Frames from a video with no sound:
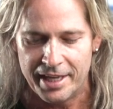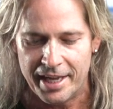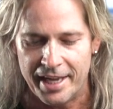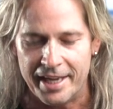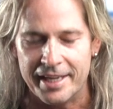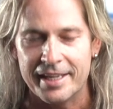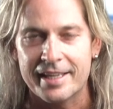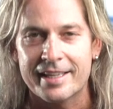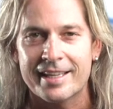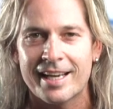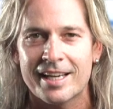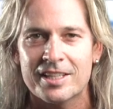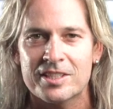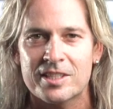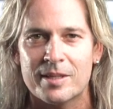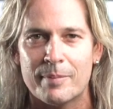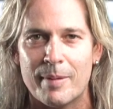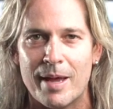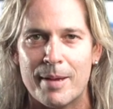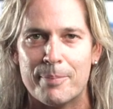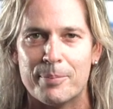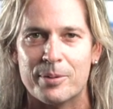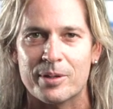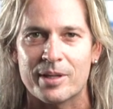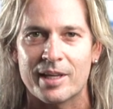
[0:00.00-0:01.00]
any
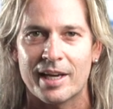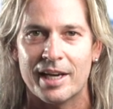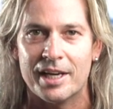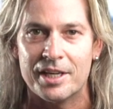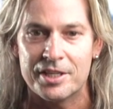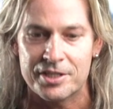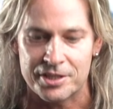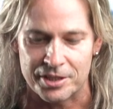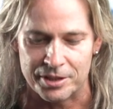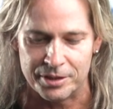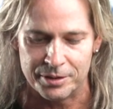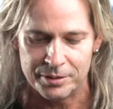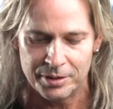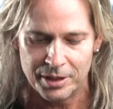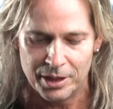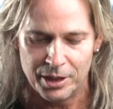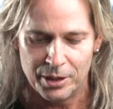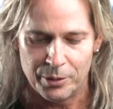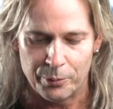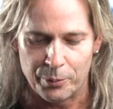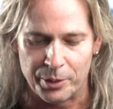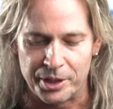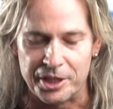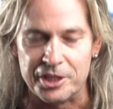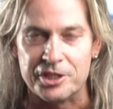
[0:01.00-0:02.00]
custom application
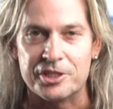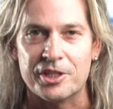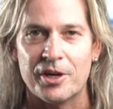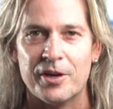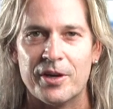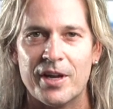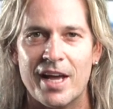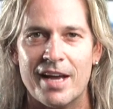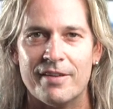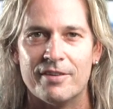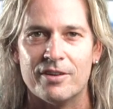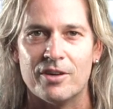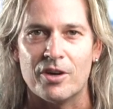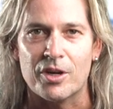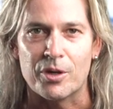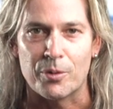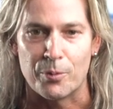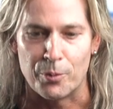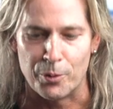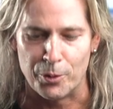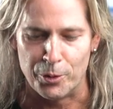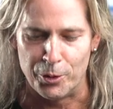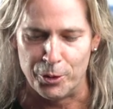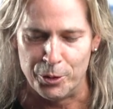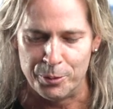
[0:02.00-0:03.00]
where you don't have a lot
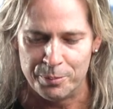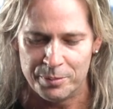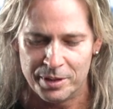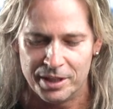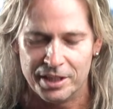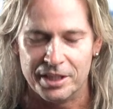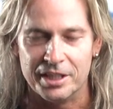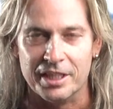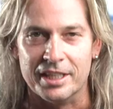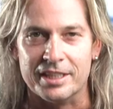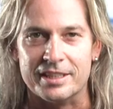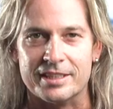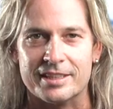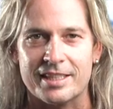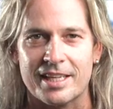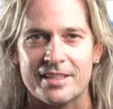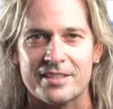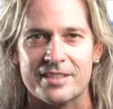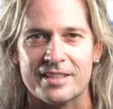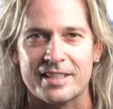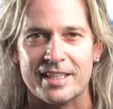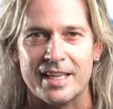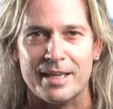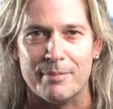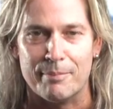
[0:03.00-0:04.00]
of room, it
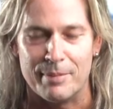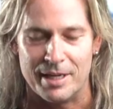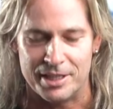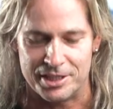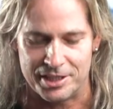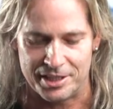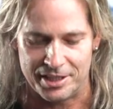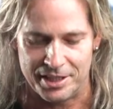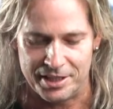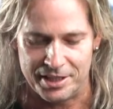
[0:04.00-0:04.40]
doesn't get much